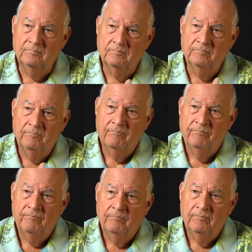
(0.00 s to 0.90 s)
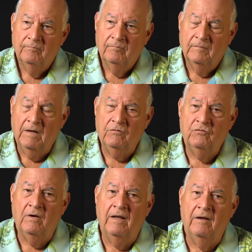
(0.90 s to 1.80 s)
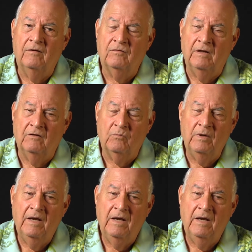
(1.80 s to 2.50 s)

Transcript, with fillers: and bolts wise? I was trying as to, as, as we